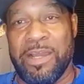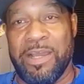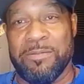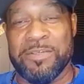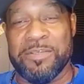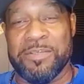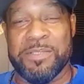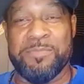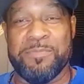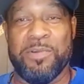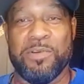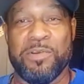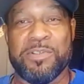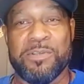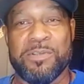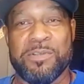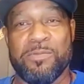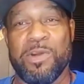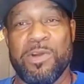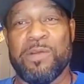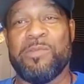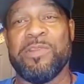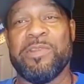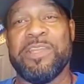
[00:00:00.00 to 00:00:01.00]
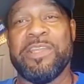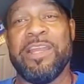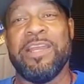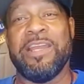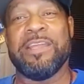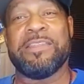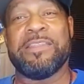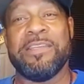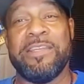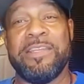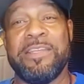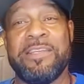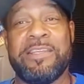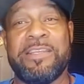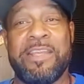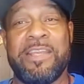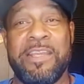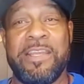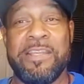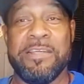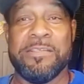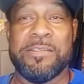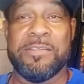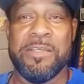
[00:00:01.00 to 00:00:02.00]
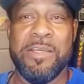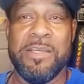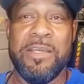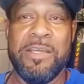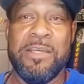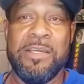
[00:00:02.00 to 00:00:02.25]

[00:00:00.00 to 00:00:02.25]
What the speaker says: I was supposed to work with Anthony Kiedis,